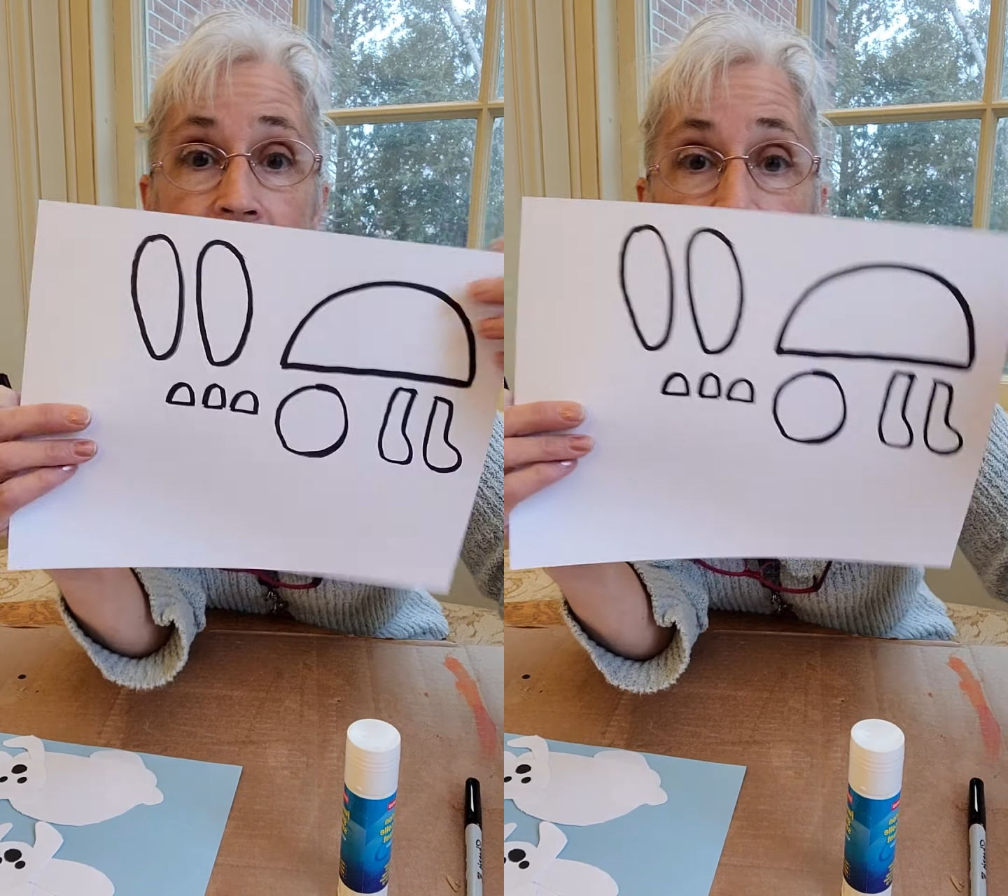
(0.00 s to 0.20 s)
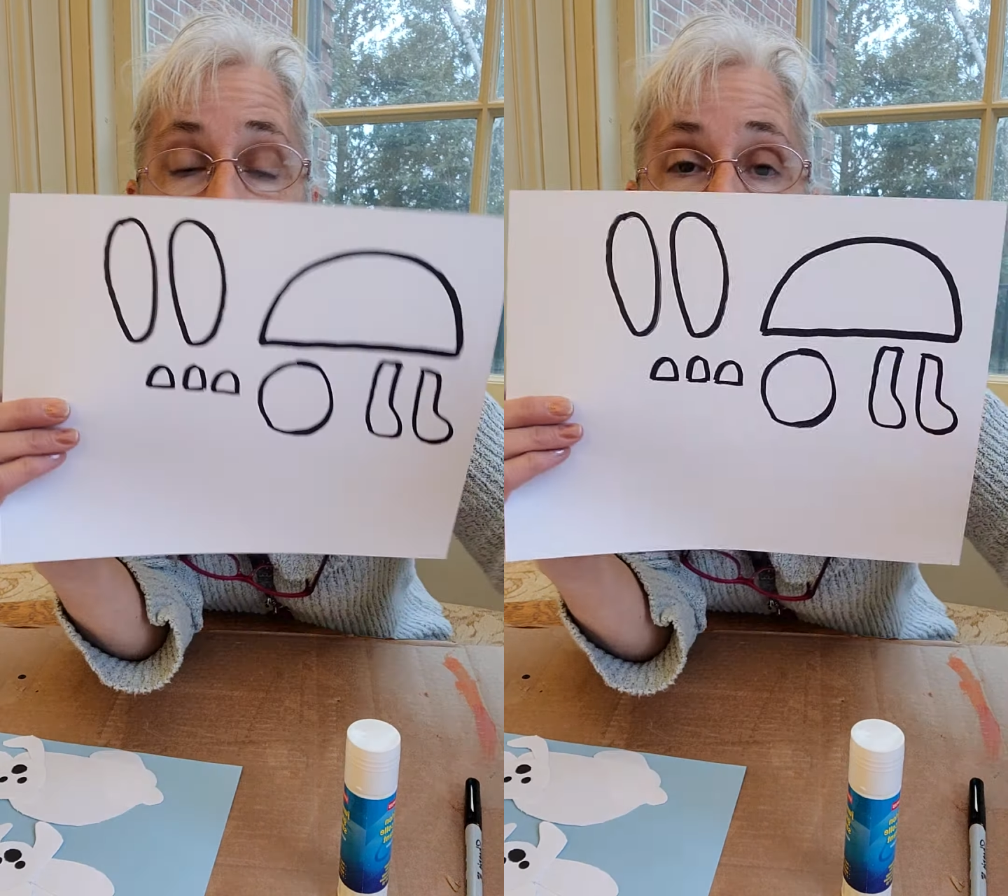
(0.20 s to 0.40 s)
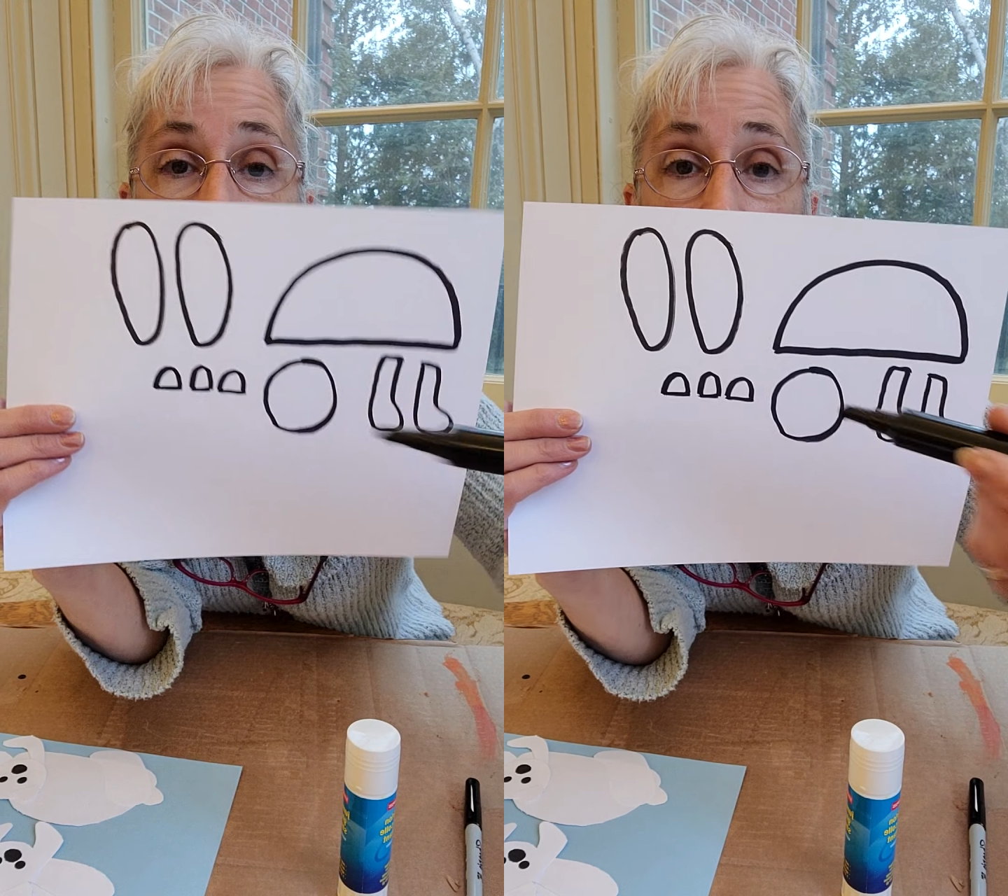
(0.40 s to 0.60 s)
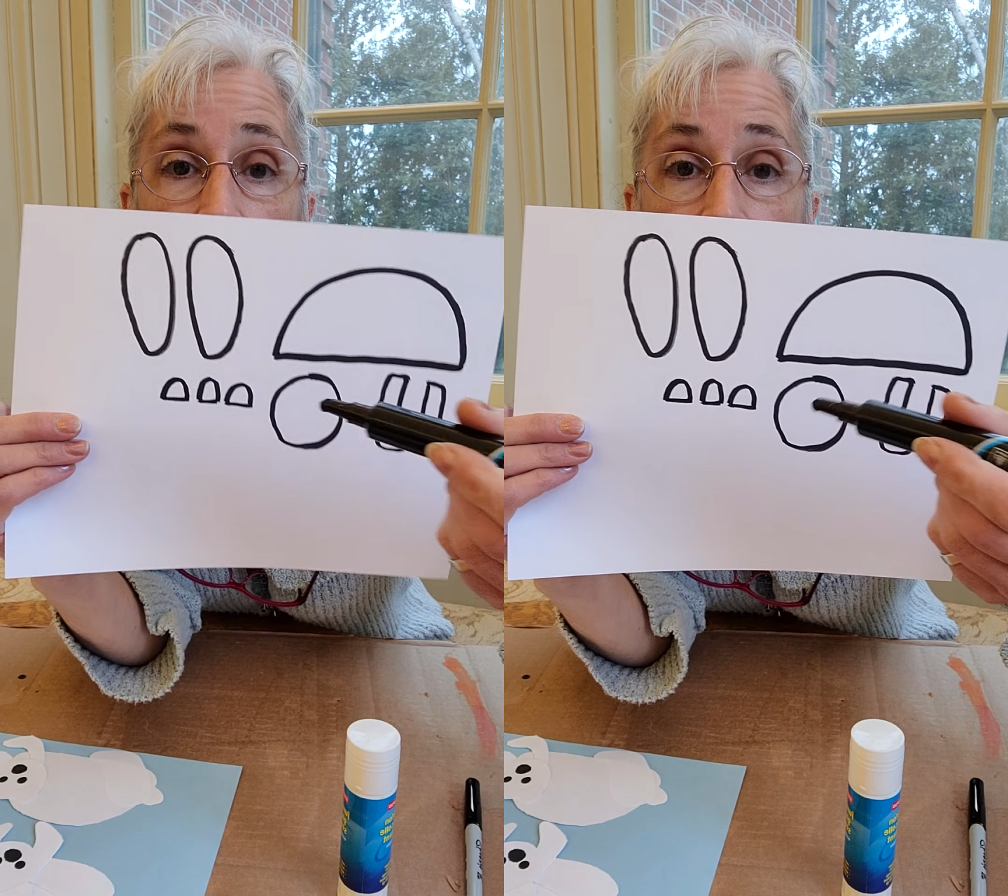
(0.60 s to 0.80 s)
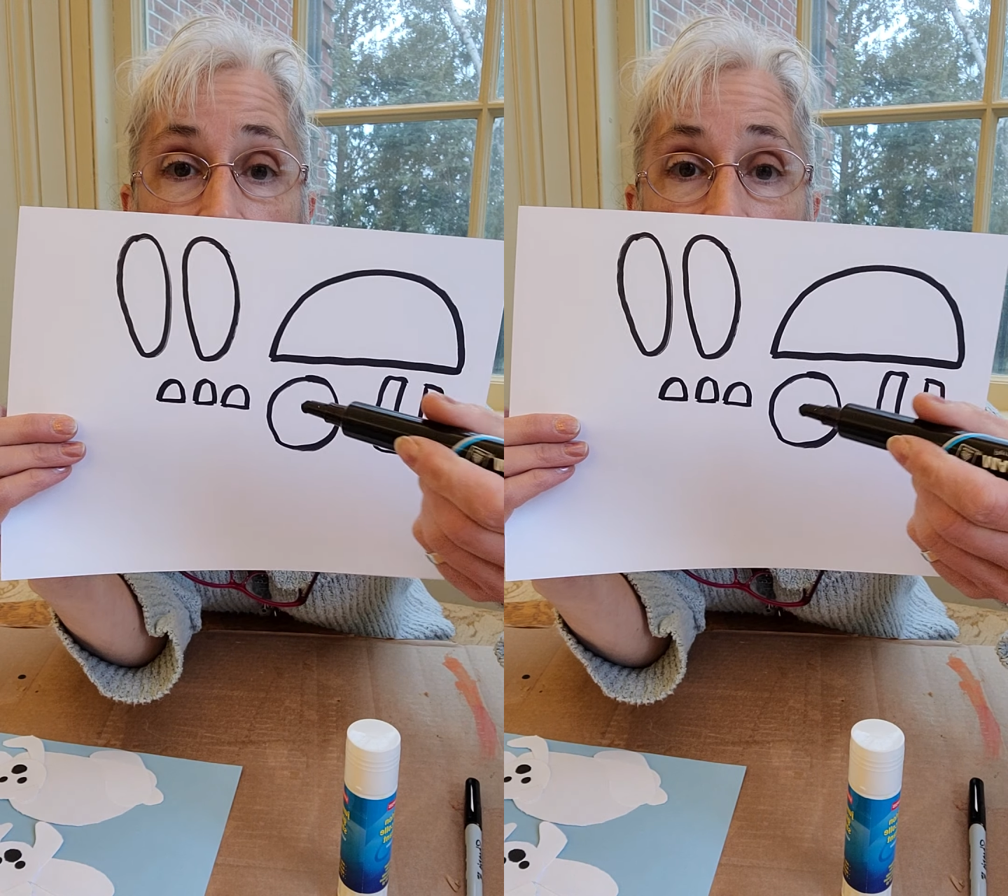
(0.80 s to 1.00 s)
So
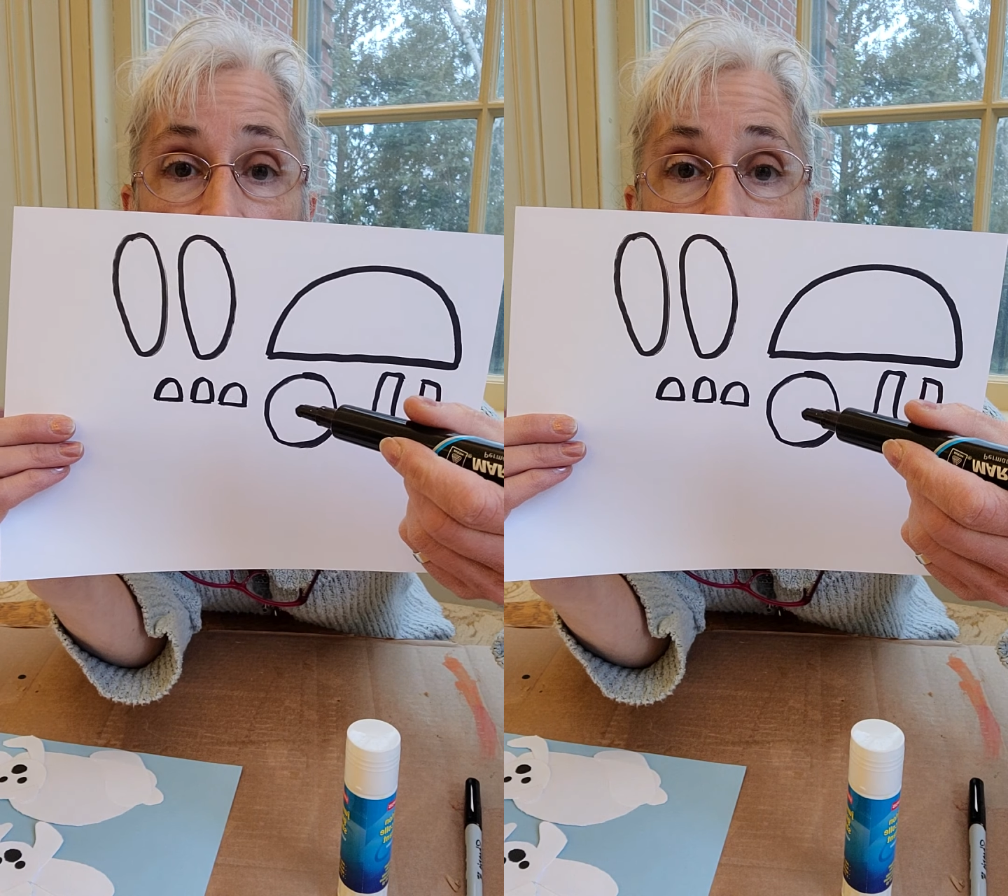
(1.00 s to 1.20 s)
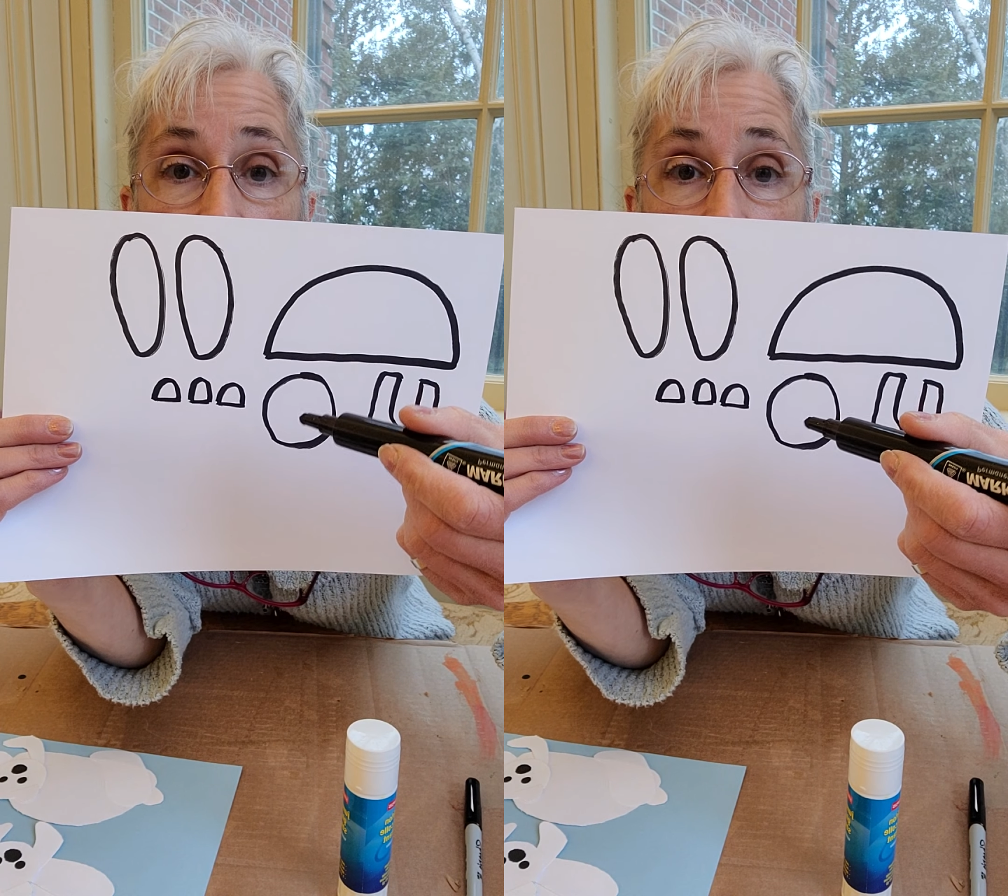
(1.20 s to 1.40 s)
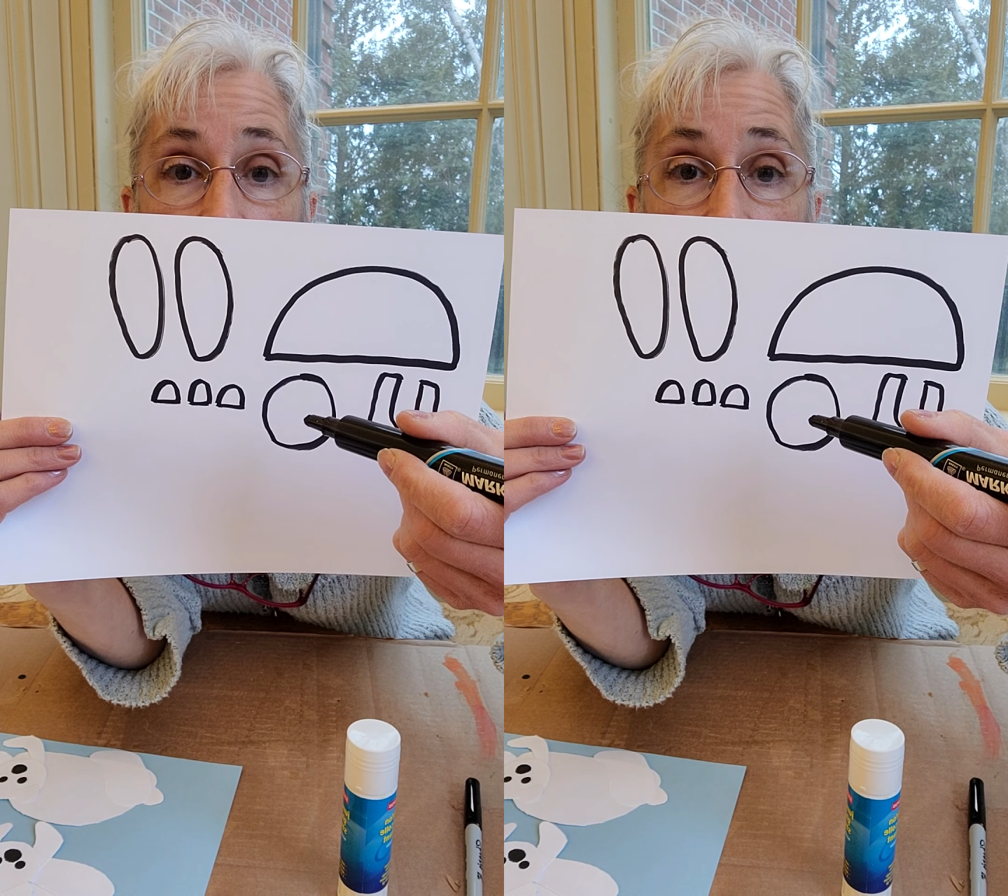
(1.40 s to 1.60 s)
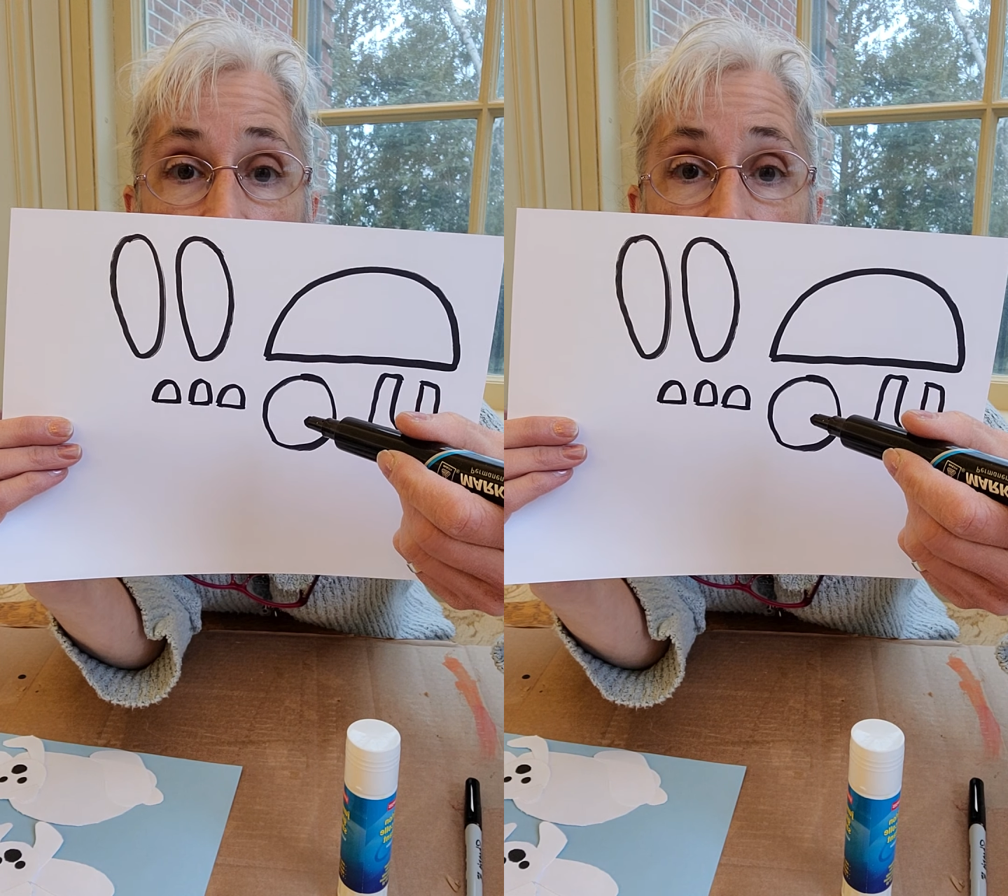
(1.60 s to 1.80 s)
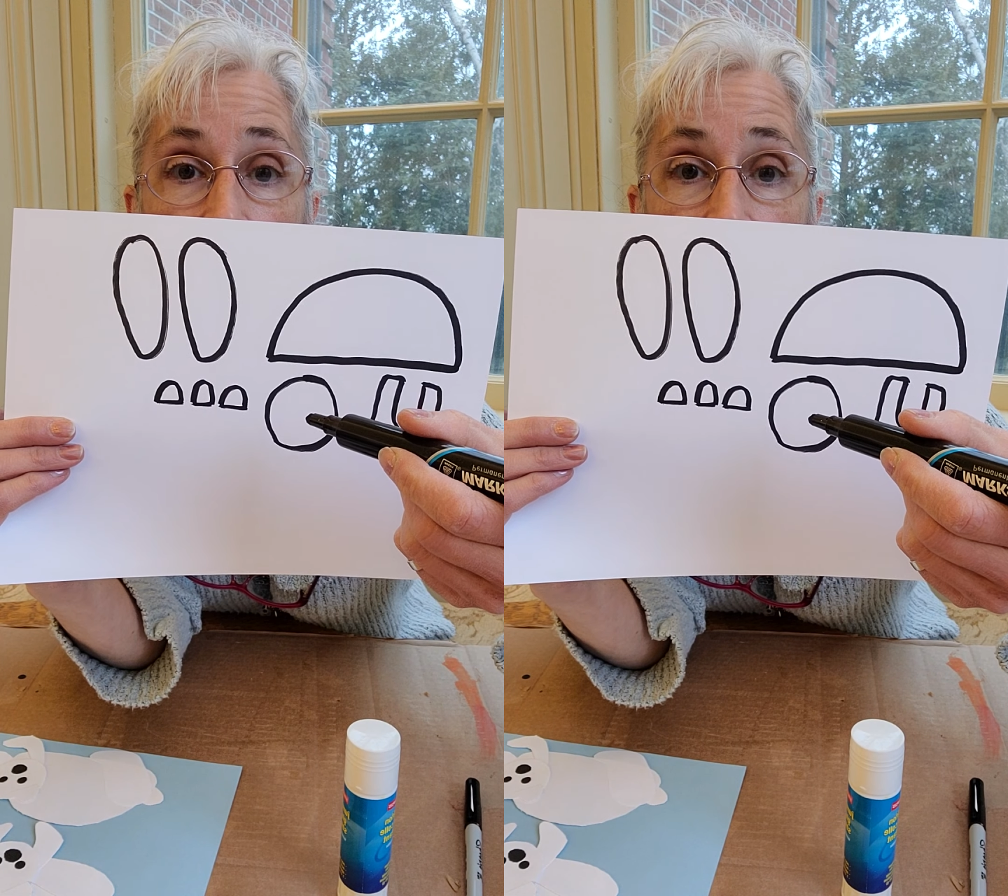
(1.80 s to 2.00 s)

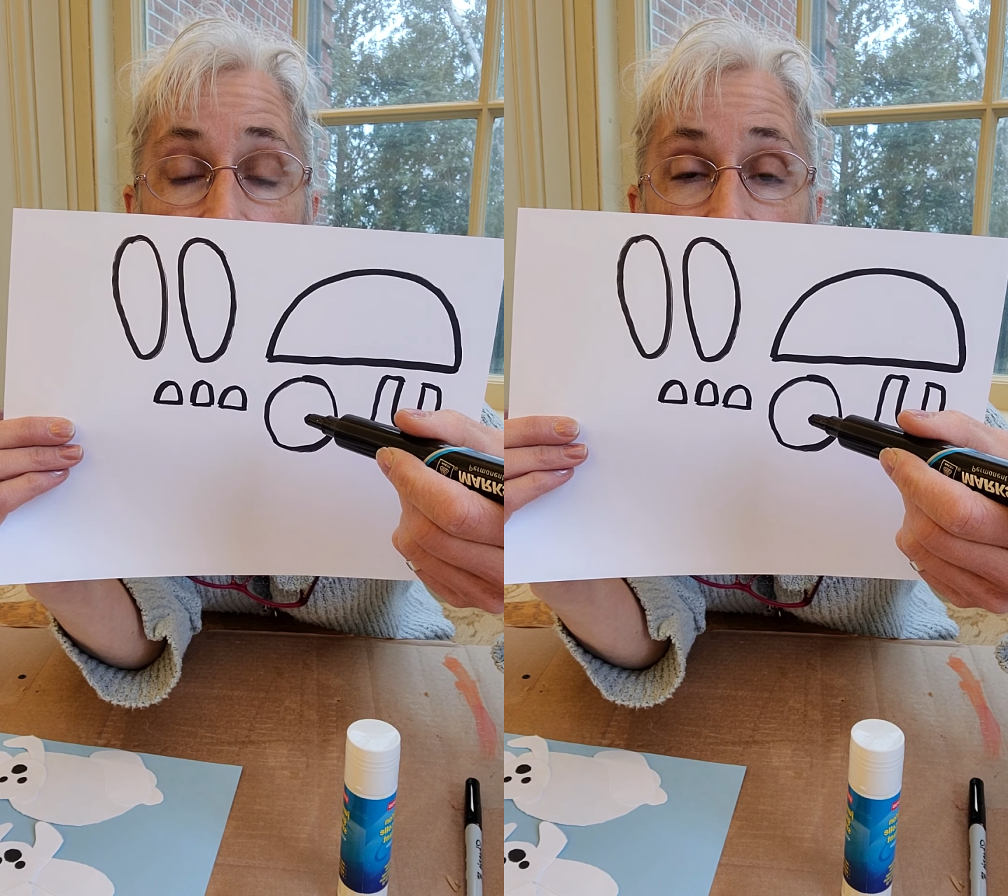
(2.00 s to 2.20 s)
circle